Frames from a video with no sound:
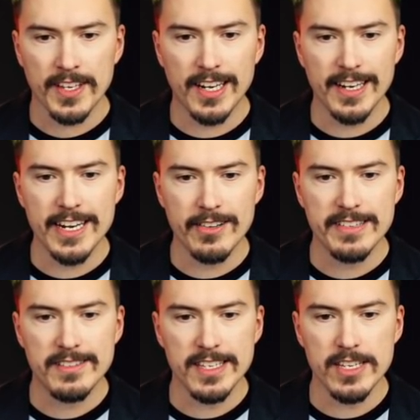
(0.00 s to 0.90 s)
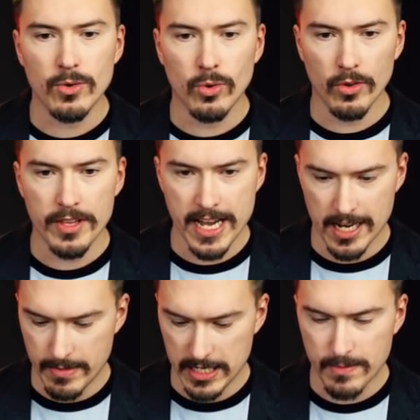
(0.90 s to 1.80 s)
clearly see all the
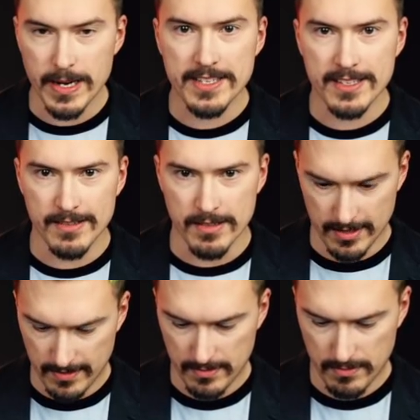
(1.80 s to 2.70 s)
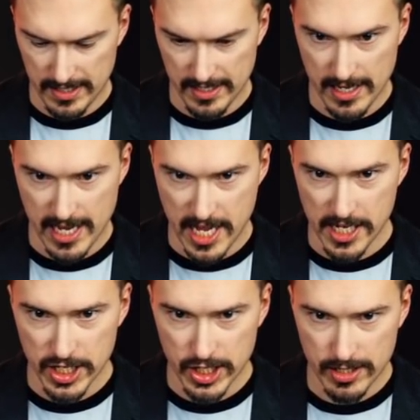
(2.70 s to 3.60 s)
elements present. Pressing
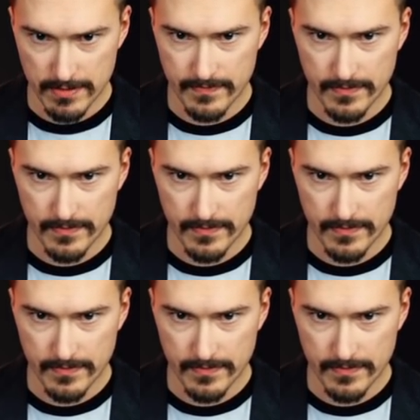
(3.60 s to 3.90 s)
H.